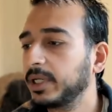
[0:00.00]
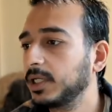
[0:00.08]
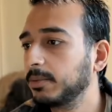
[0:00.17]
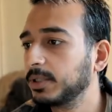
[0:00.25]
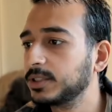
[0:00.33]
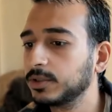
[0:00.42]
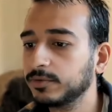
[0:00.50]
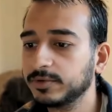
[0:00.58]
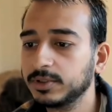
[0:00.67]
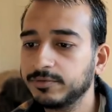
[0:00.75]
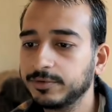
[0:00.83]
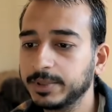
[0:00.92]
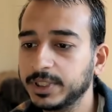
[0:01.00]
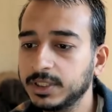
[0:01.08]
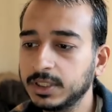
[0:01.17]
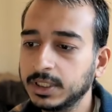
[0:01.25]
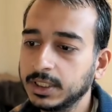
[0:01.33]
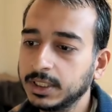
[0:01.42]
Pandemic's over for
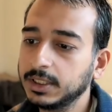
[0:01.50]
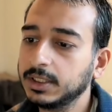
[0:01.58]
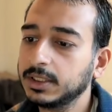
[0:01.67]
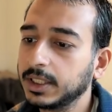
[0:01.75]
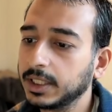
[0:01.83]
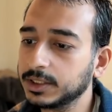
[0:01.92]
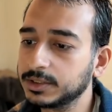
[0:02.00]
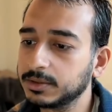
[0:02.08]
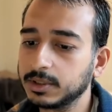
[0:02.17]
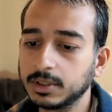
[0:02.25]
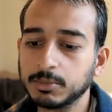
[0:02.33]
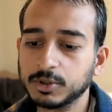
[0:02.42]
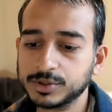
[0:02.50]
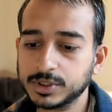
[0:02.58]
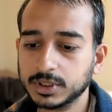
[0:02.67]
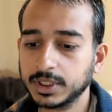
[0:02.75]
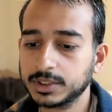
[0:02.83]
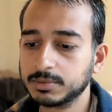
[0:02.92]
me, at least
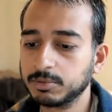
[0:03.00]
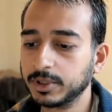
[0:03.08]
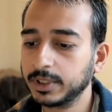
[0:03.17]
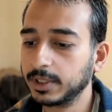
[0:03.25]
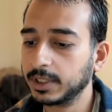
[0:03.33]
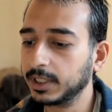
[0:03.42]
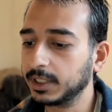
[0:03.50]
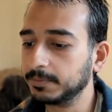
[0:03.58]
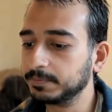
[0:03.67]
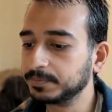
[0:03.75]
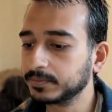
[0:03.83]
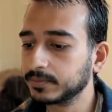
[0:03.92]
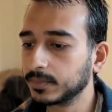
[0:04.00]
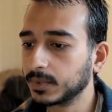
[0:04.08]
emotionally at this point. Um,